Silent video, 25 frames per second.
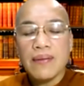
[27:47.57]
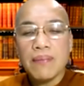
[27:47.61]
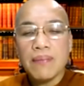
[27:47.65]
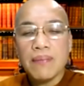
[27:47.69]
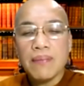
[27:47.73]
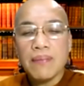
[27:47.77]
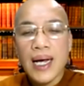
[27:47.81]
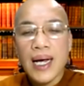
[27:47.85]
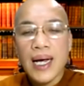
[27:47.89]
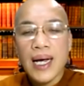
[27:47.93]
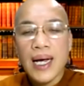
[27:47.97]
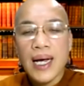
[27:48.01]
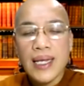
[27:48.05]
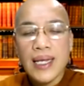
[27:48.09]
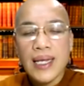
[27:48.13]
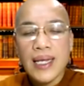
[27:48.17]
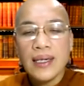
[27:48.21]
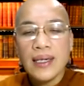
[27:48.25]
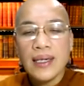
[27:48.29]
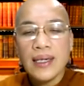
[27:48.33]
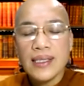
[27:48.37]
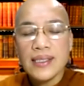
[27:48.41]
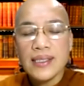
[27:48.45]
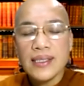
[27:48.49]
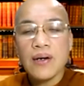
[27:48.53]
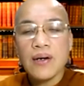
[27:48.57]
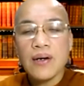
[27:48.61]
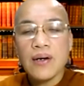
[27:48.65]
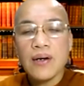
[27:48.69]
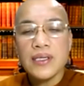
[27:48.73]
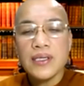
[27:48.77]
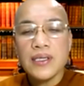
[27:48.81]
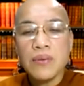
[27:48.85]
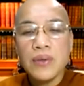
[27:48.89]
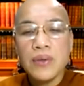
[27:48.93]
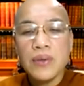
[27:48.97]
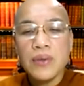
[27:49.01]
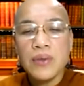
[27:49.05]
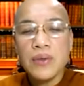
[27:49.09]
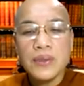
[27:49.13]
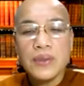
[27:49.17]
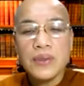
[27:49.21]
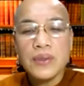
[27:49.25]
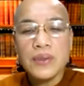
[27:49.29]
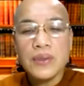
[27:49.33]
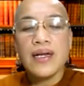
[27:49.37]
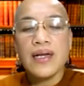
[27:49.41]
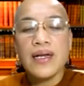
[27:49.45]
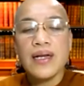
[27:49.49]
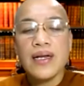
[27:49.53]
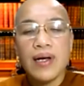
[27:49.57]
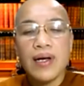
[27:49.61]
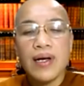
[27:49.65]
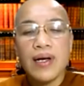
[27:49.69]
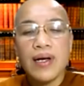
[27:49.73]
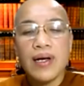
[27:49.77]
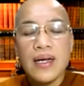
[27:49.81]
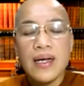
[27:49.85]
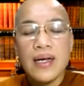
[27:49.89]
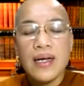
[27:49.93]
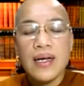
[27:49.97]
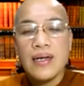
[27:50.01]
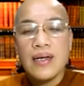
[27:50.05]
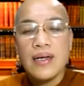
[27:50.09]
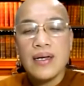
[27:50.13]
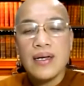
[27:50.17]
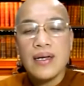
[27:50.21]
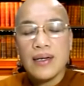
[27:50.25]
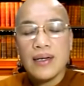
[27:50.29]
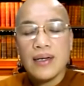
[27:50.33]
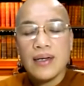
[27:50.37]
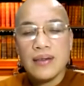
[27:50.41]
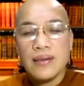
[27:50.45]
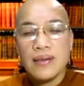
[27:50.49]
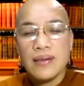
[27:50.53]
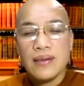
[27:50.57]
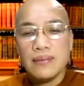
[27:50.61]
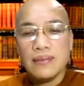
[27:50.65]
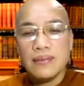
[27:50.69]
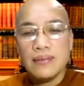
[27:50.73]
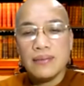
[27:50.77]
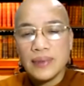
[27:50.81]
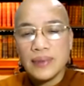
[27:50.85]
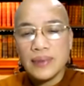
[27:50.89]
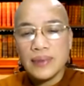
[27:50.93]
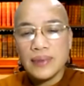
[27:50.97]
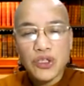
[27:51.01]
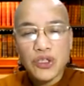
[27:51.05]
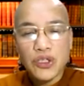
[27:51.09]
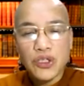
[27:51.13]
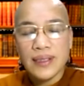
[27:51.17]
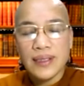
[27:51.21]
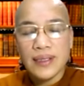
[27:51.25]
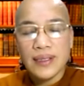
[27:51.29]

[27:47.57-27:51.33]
Mahayana is also known Theravada uh, teaching.